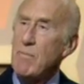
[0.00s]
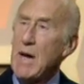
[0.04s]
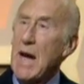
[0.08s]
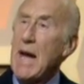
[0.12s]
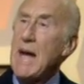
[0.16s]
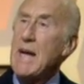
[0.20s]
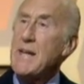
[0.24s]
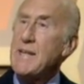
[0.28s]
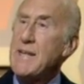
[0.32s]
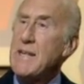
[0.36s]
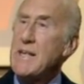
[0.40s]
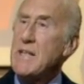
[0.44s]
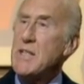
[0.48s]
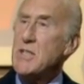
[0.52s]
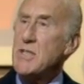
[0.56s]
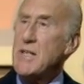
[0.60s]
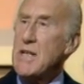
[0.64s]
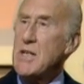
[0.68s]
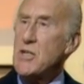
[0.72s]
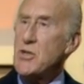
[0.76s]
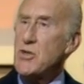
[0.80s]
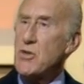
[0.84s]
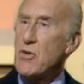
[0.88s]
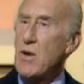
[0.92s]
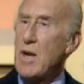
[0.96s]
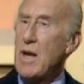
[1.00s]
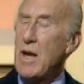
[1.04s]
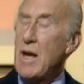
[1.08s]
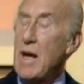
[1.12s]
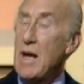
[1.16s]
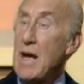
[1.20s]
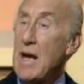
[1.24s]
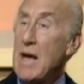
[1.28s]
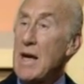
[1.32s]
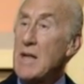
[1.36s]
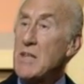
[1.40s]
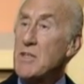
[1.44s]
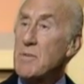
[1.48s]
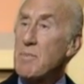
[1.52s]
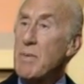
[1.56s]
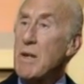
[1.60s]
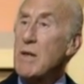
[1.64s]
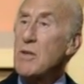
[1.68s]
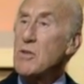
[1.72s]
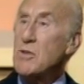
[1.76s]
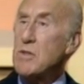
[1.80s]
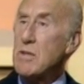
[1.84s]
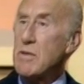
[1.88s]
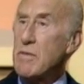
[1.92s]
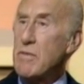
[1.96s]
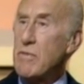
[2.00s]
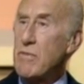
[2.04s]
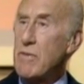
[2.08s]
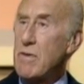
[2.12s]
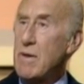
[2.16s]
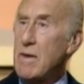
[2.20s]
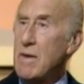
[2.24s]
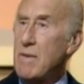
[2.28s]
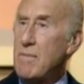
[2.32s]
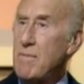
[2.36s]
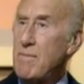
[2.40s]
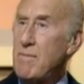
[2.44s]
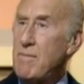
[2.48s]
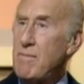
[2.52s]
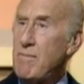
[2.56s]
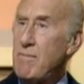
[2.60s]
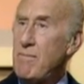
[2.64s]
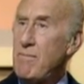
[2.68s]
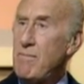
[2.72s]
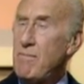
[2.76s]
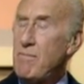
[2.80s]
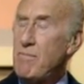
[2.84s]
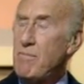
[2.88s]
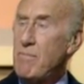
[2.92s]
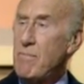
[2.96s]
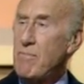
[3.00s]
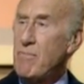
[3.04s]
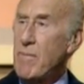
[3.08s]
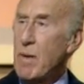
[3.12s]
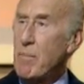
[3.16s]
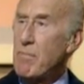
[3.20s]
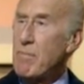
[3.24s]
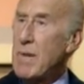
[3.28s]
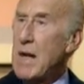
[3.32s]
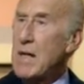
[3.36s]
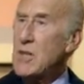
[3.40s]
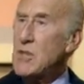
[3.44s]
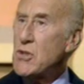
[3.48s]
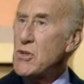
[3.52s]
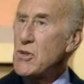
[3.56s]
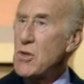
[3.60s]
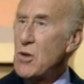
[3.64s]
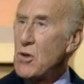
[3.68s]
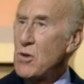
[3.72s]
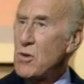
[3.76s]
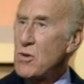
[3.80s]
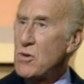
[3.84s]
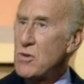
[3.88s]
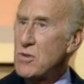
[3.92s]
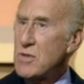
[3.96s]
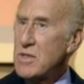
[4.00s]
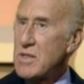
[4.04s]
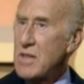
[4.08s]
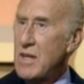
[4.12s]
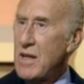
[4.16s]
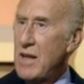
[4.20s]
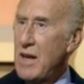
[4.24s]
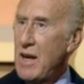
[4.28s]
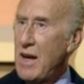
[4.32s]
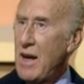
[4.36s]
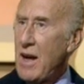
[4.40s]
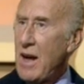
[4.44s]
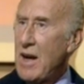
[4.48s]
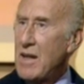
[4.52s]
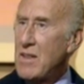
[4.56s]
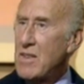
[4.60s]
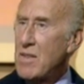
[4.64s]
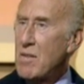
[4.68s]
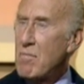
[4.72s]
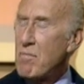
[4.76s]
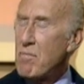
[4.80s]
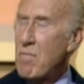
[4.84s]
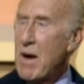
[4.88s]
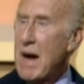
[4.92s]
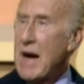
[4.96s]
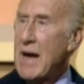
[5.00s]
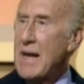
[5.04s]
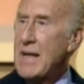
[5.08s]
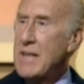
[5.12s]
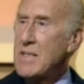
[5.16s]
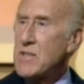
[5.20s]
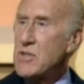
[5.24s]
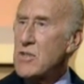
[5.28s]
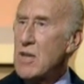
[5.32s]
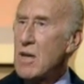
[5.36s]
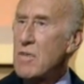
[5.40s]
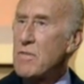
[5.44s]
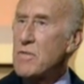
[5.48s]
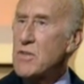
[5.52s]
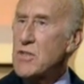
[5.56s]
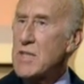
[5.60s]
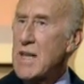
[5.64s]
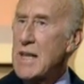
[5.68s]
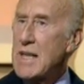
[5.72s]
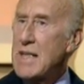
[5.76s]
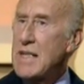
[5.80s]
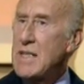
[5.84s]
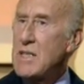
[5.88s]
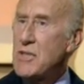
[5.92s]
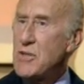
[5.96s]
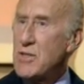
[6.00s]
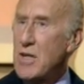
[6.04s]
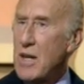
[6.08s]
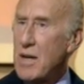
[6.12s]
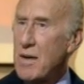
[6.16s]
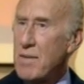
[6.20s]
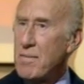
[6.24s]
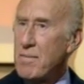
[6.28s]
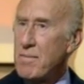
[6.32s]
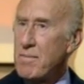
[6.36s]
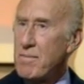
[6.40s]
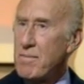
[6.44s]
18th century explosive, much used in the mines of Silesia.